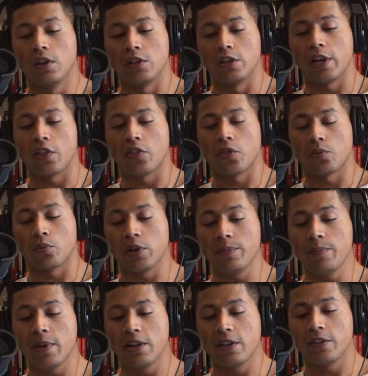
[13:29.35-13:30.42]
You got 3
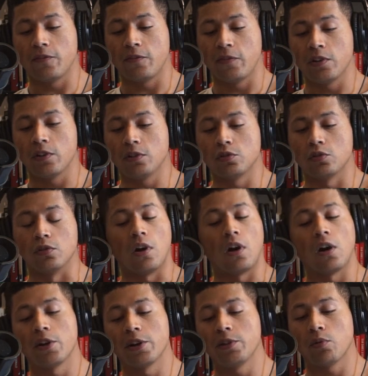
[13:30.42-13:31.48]
men in the field who have
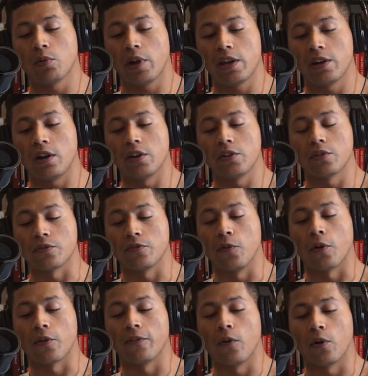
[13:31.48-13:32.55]
already ran under
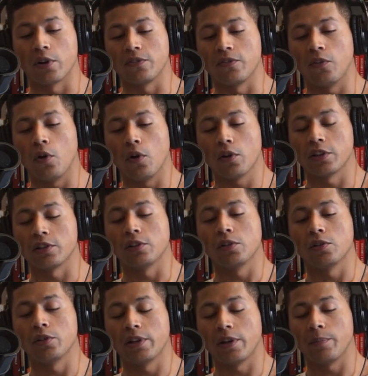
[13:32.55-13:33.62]
444,
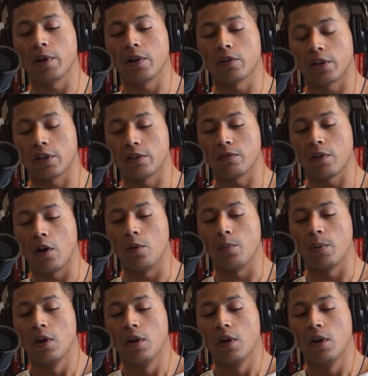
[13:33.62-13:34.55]
including American Hope,